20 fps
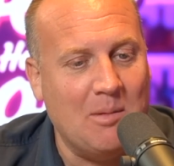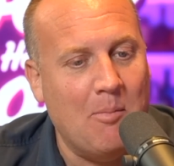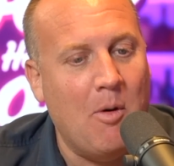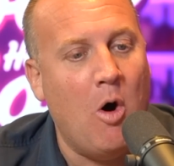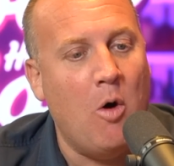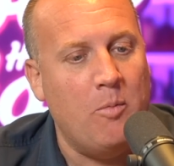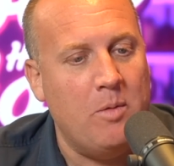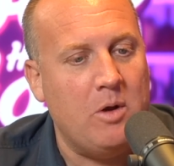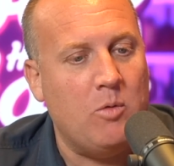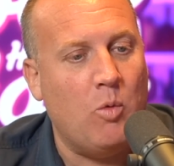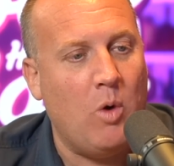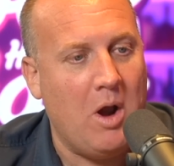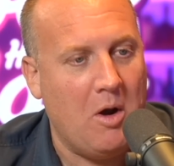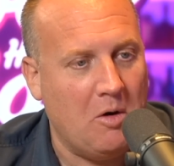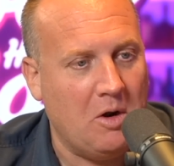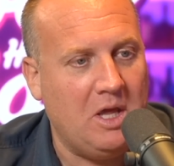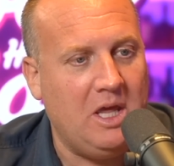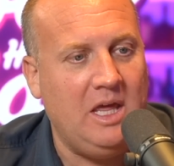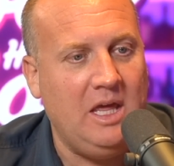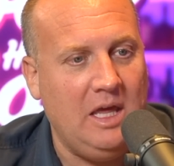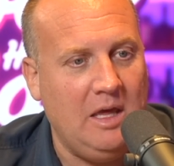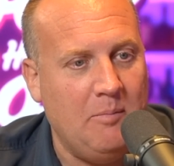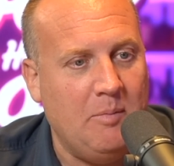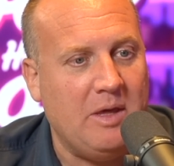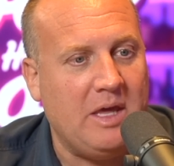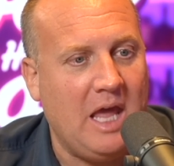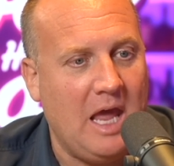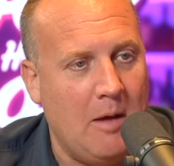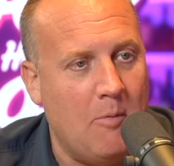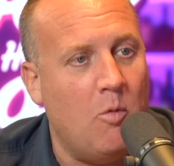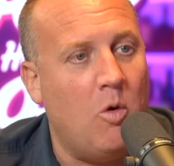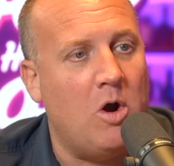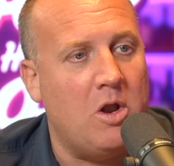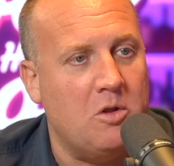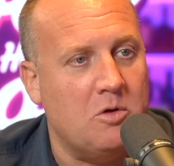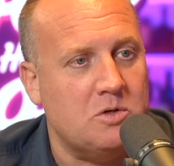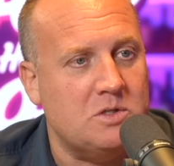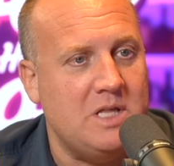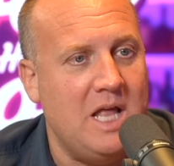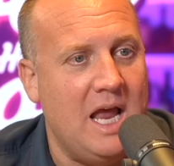moment where he became one of
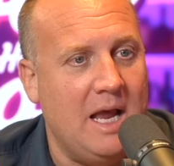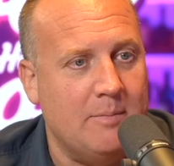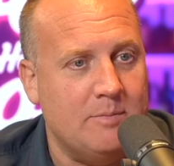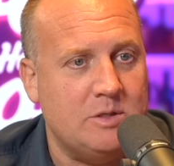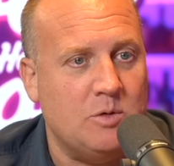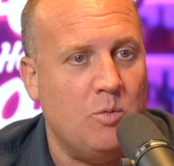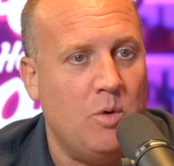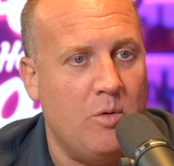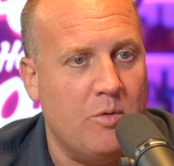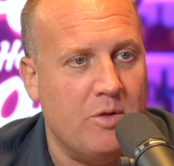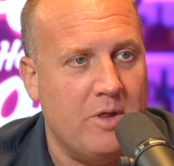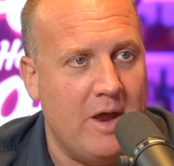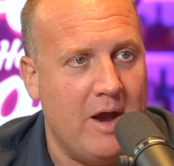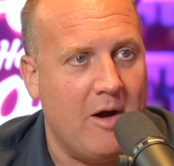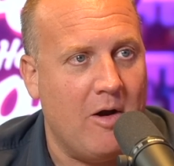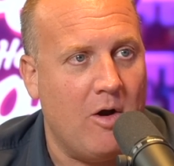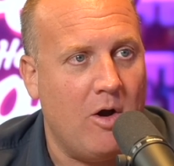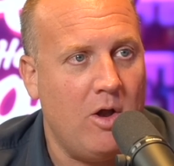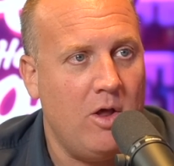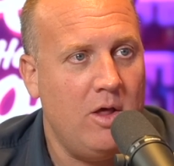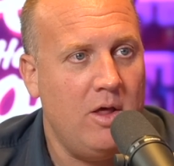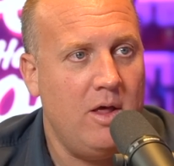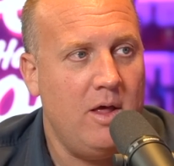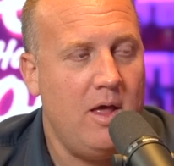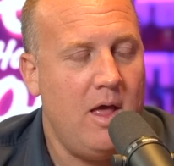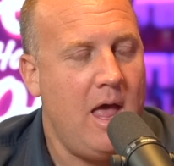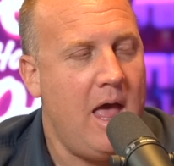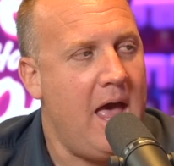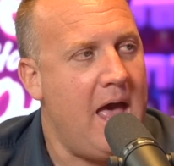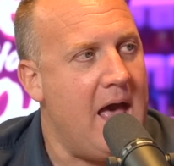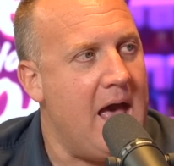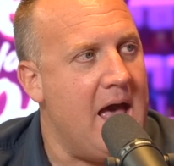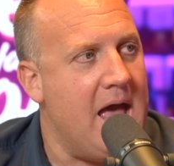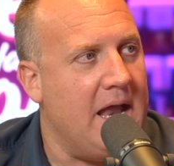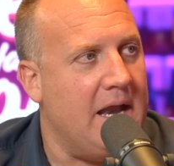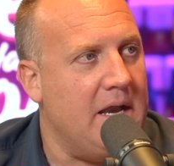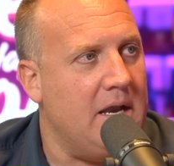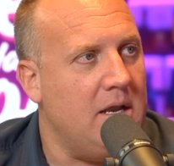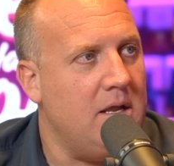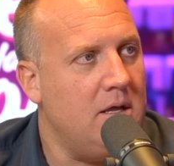those names and we were there.
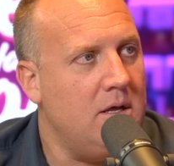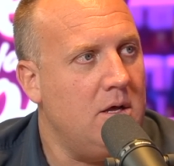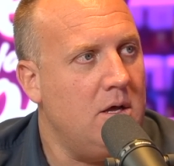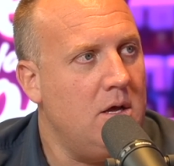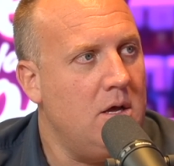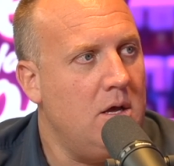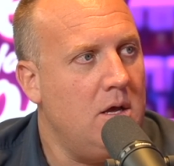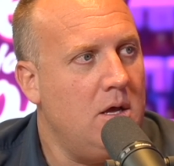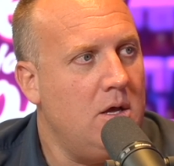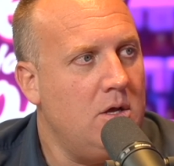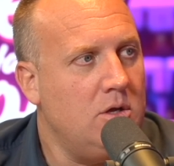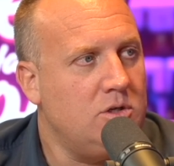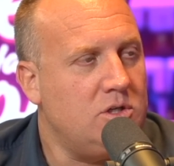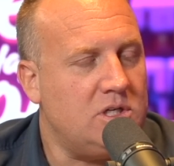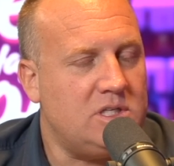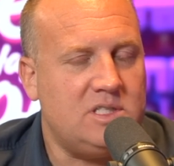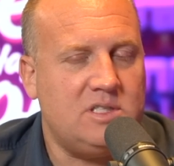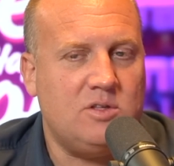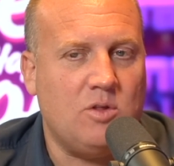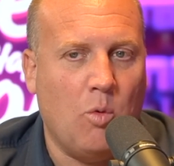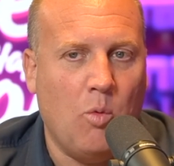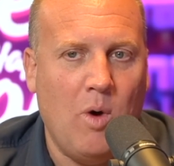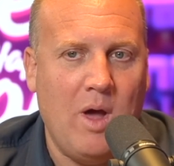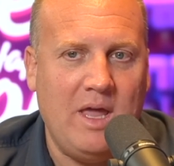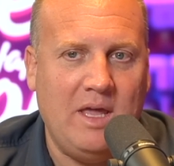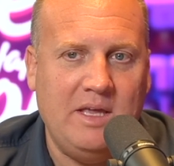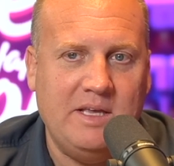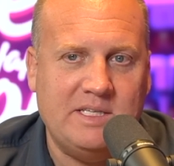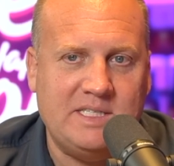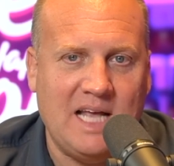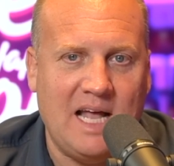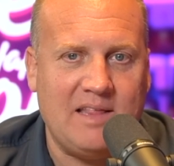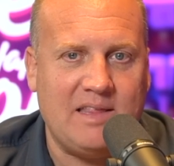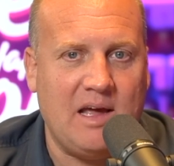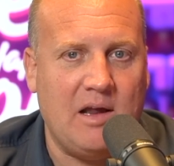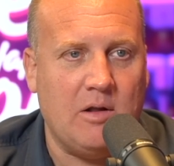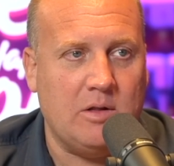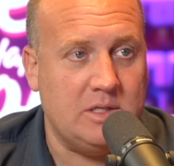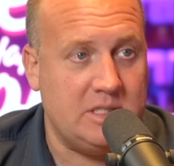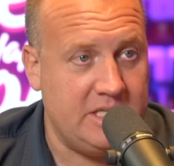And just the way he sat down
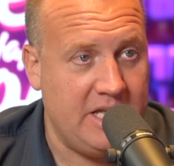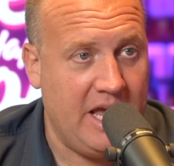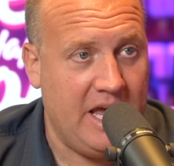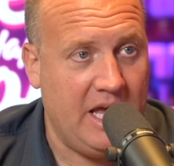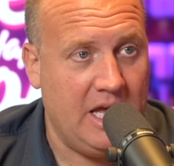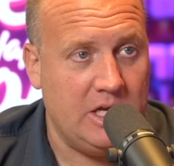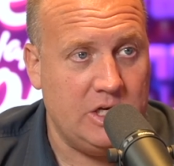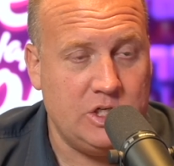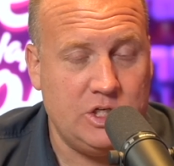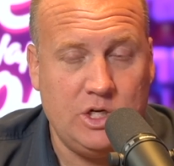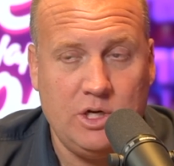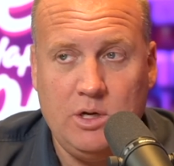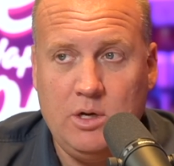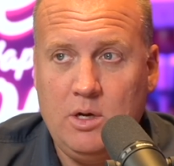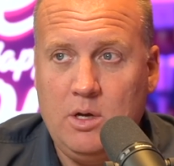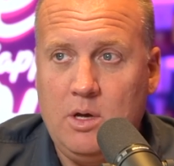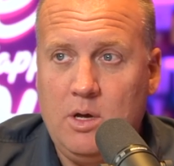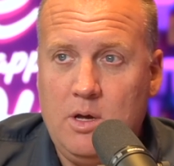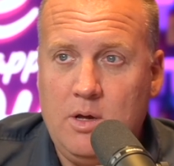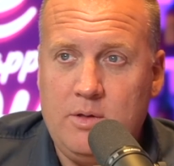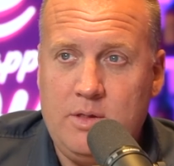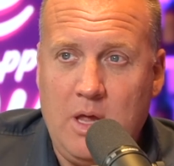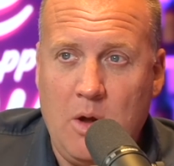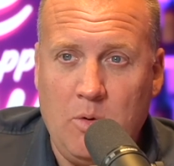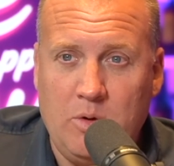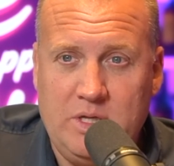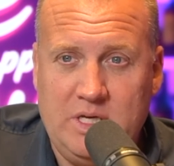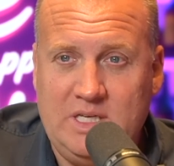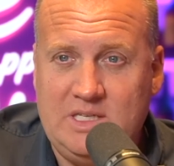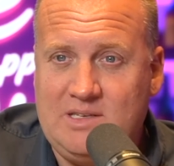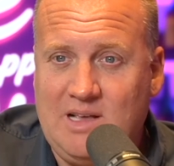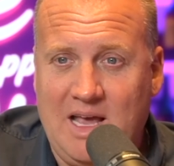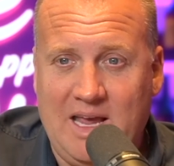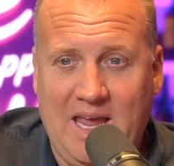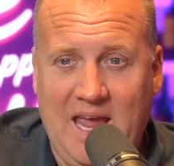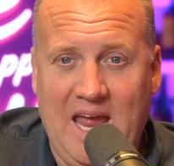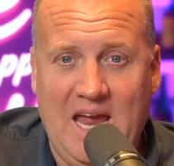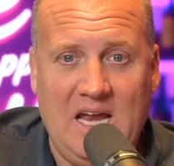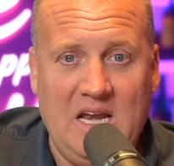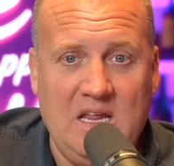on stage, there were these like
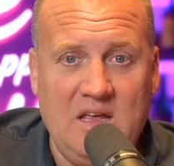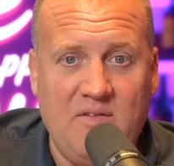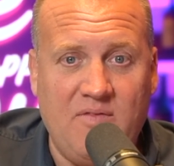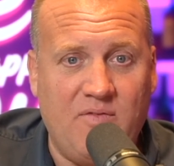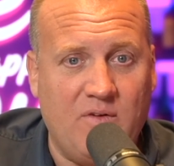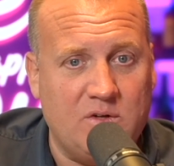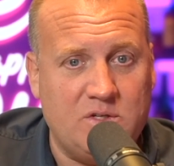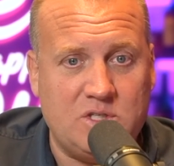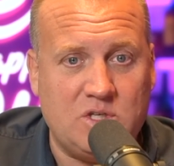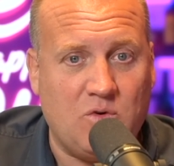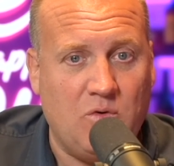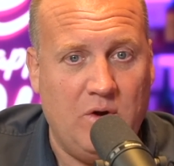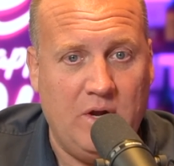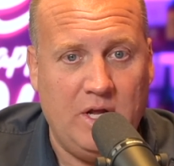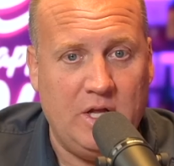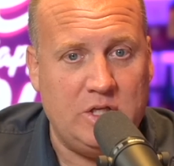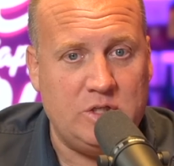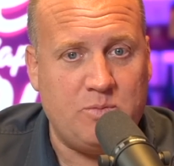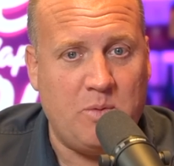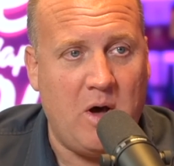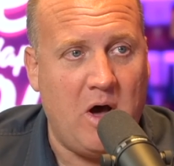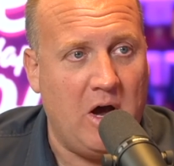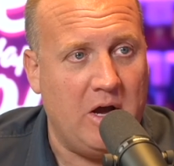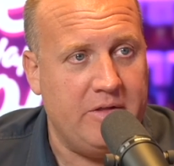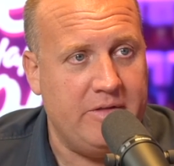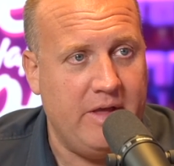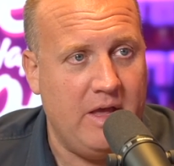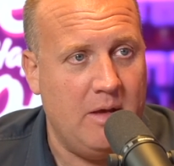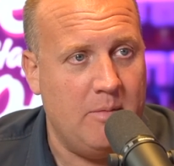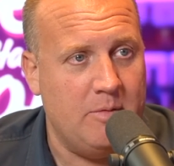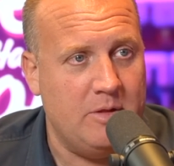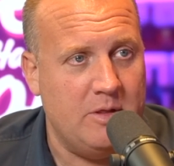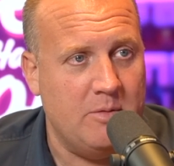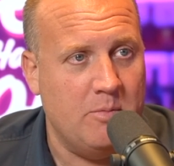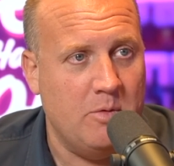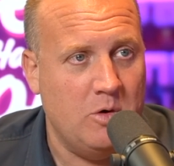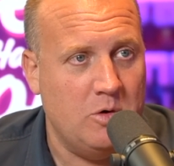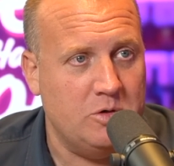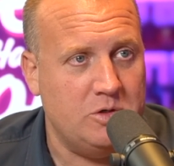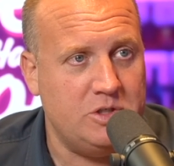80-foot screens behind him and the
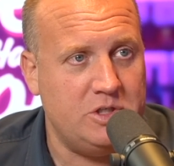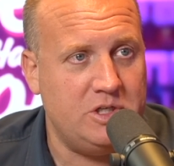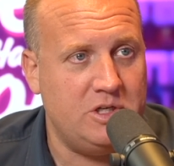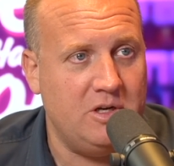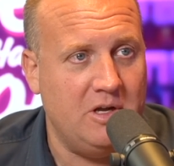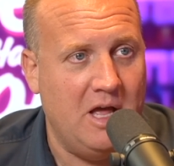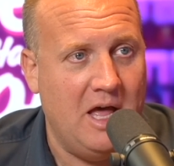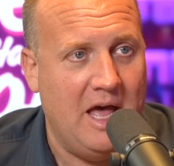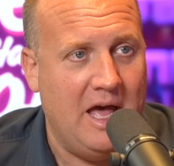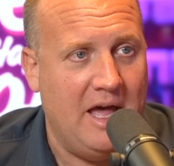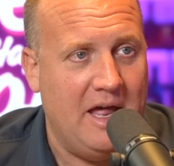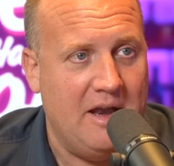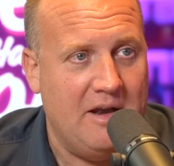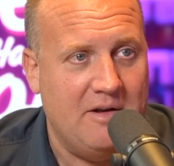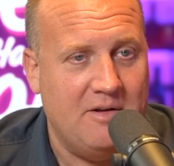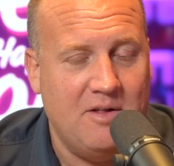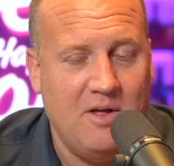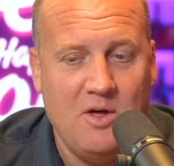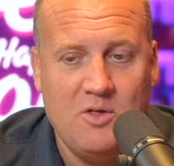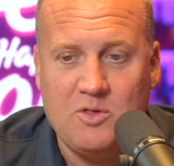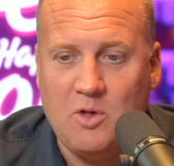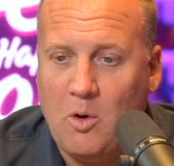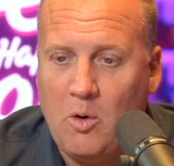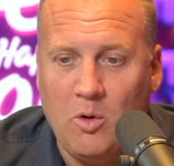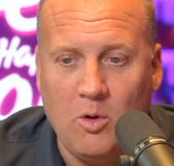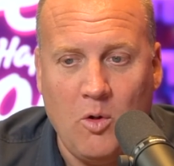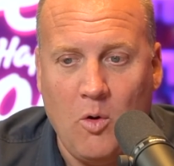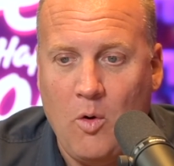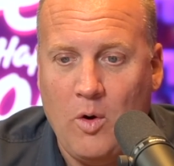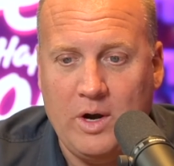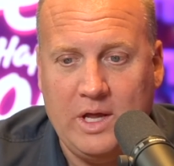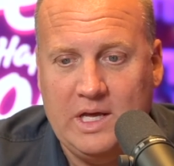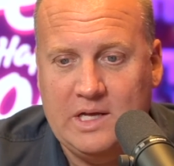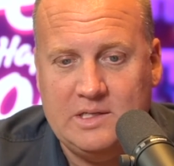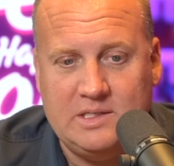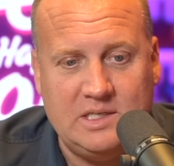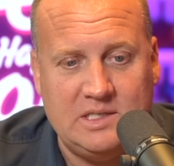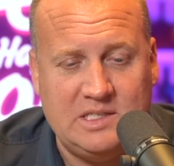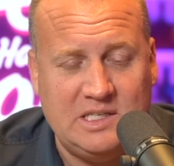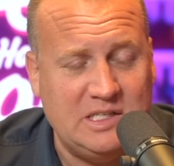mooch, and the whole audience
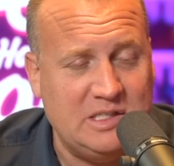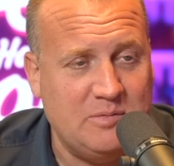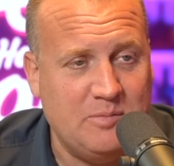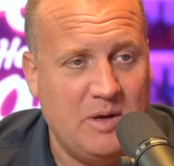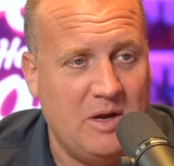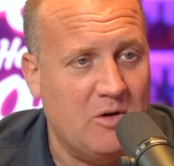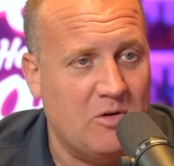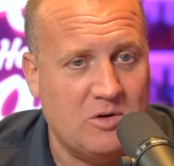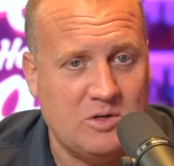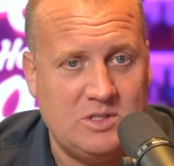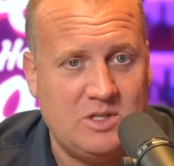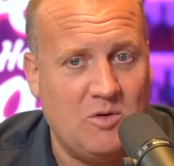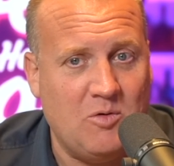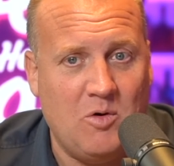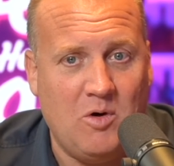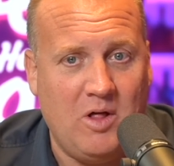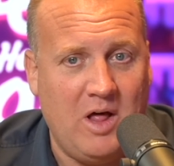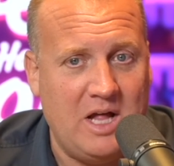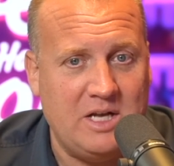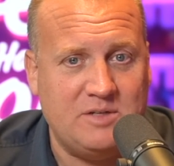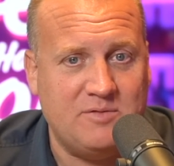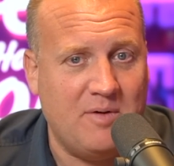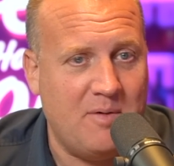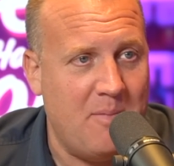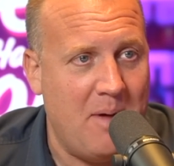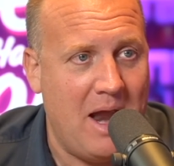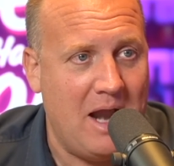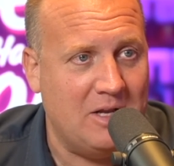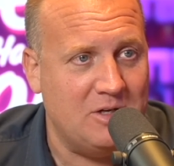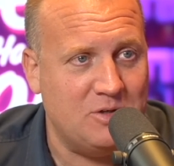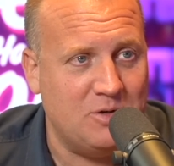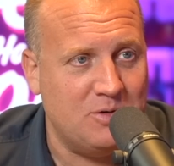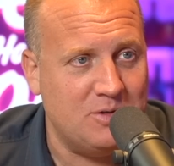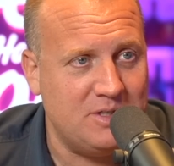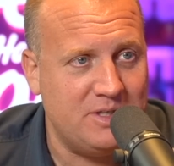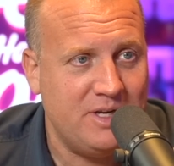is his peers. They're all hedge fund managers.